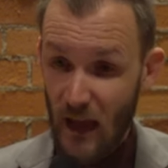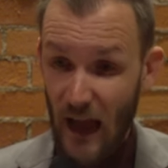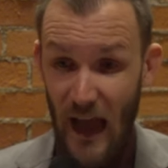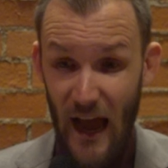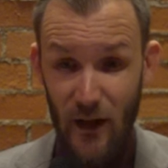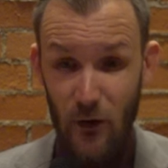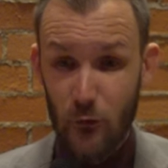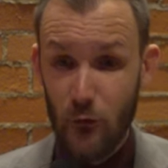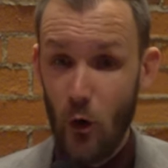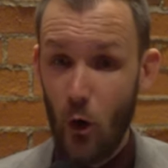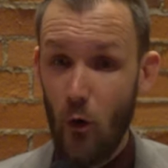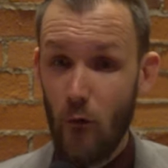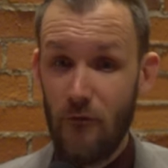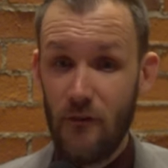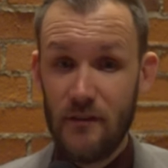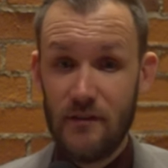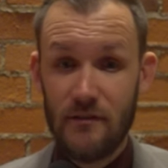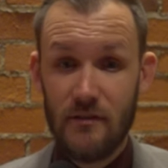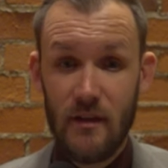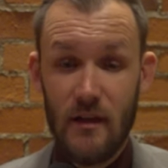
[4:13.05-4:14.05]
I don't know if
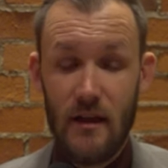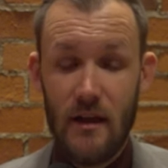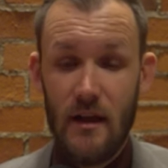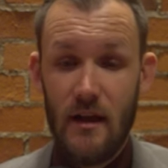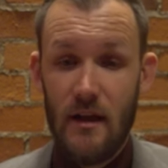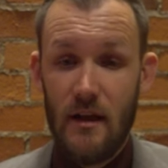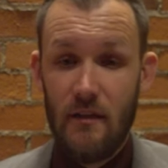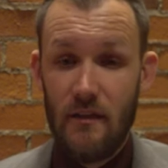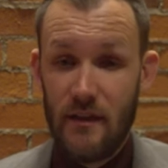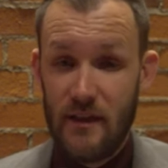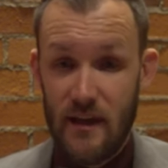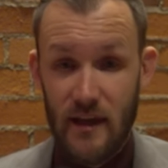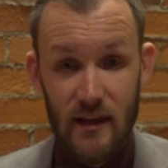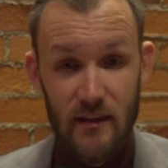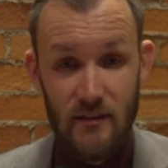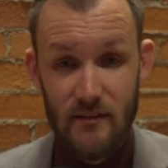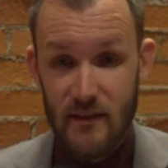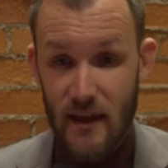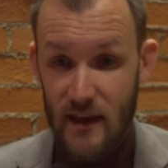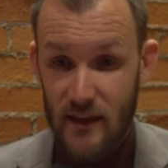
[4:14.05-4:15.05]
it's the
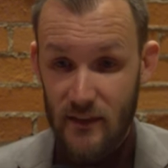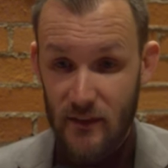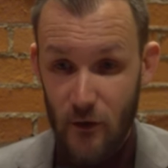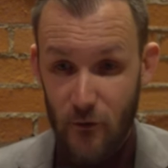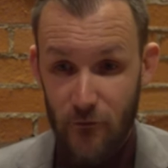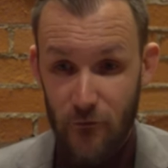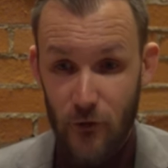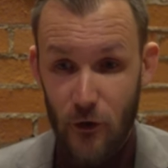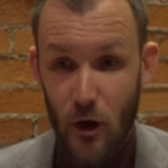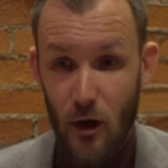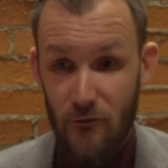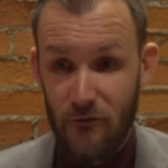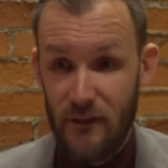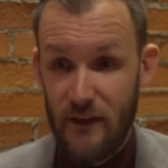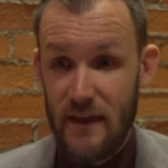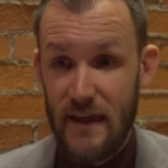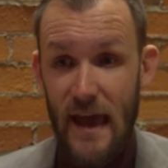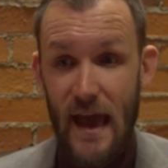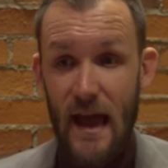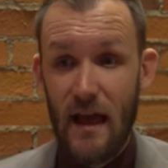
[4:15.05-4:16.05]
Kings taking their foot off the
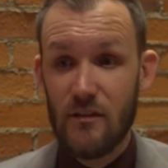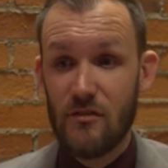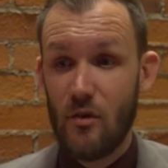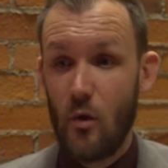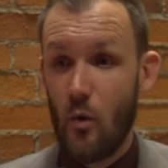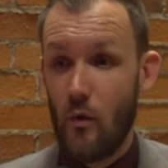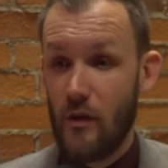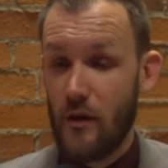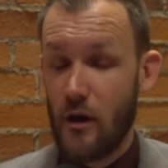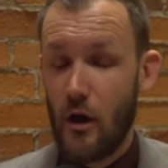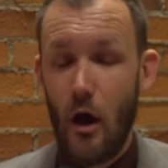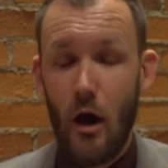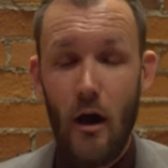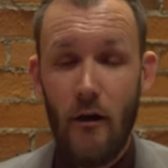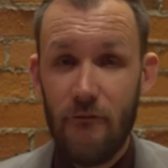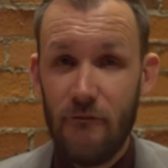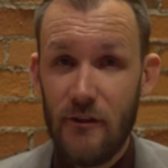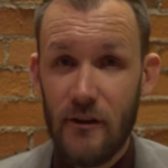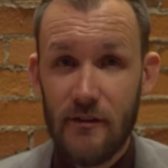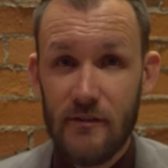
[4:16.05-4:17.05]
gas or the
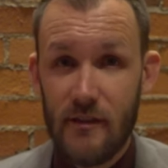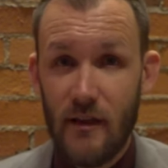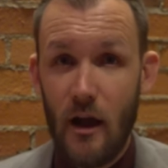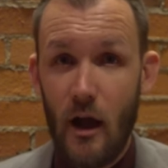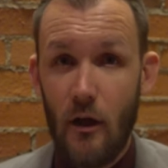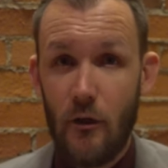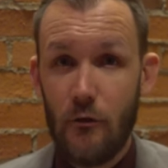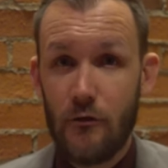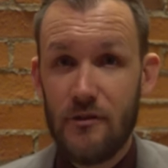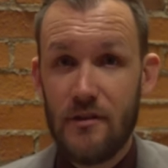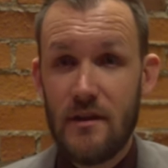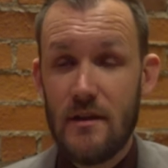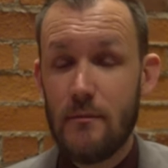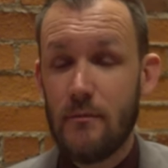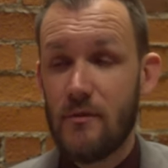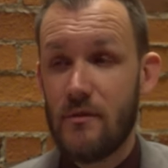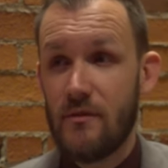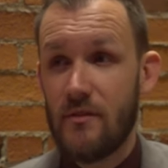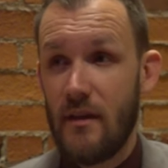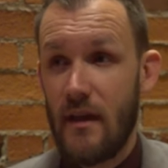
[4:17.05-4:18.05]
confidence that other
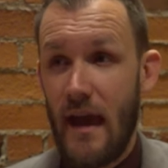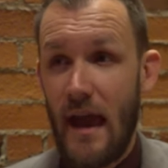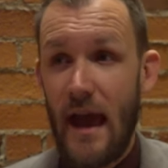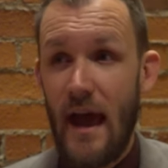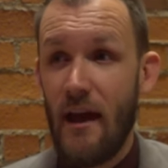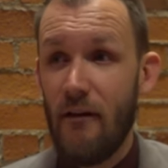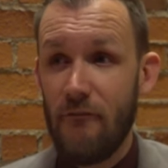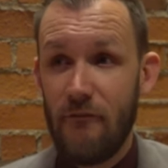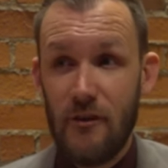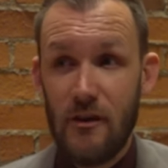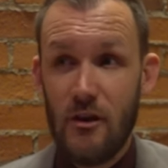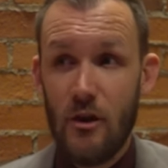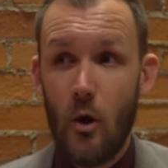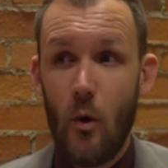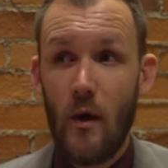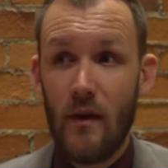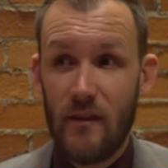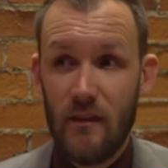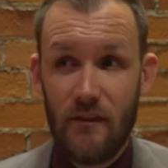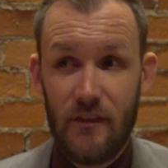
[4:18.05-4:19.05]
teams have in
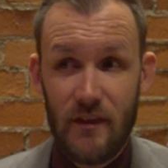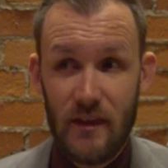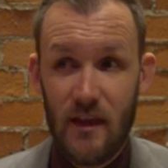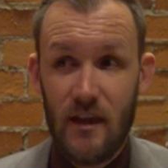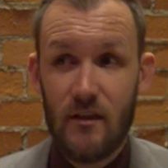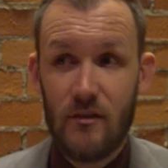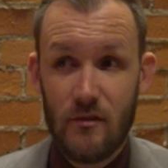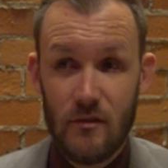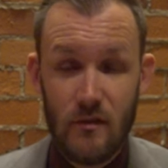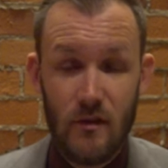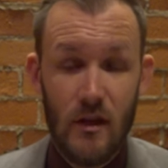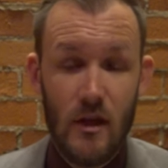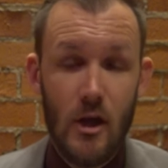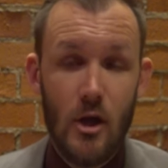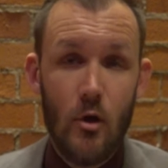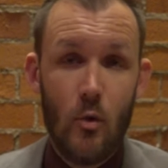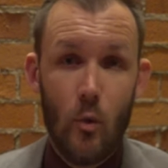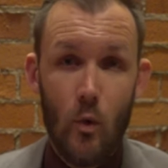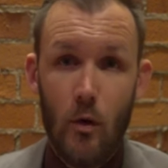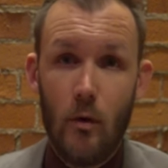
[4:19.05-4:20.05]
knowing that the Kings
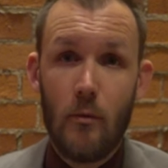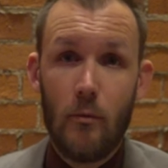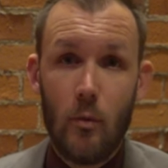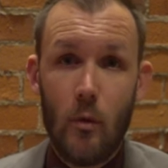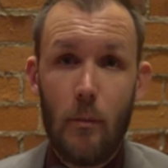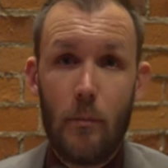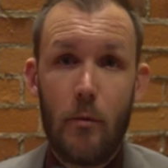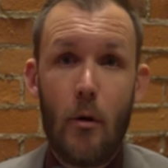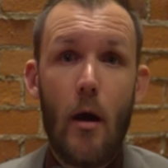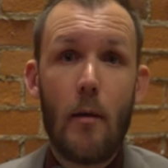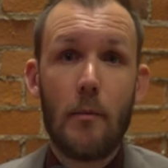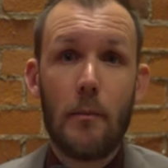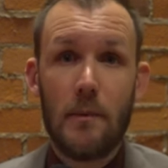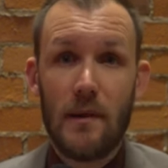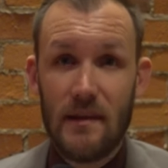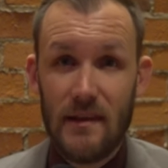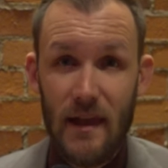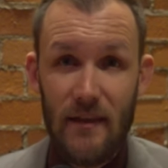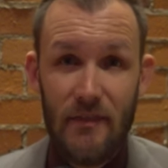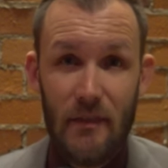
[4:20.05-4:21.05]
will
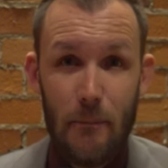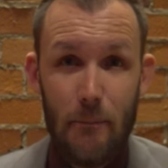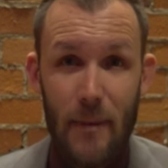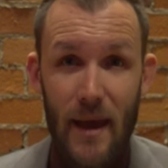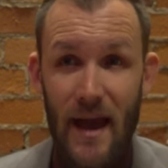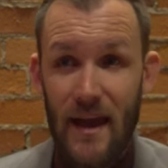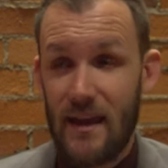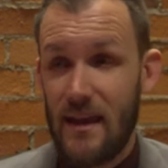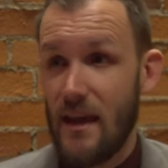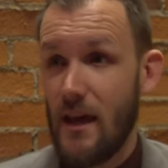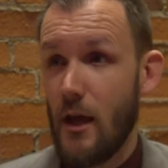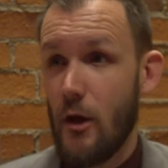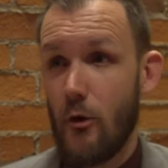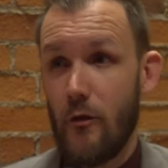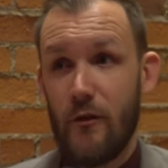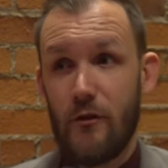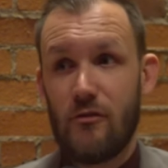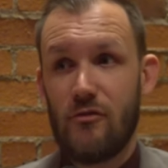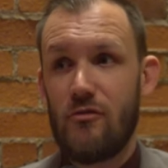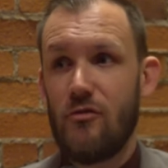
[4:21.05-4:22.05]
probably let them back in, or
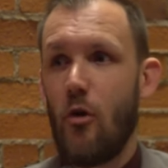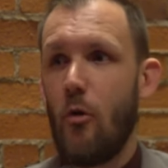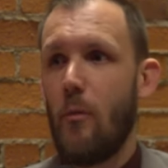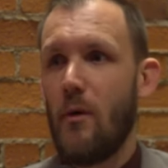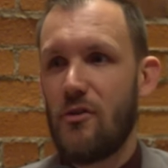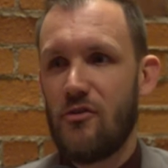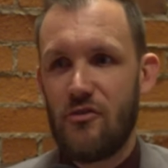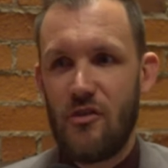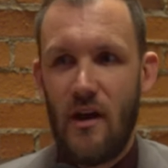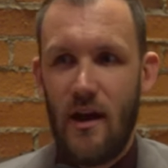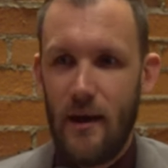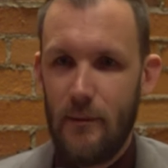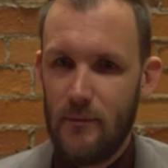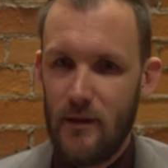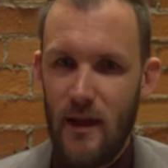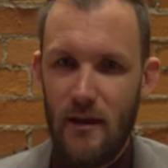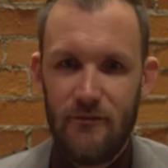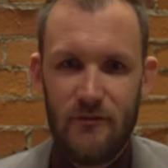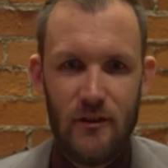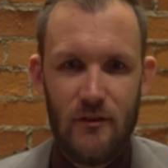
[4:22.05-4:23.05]
there's so much time
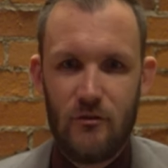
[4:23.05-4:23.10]
left.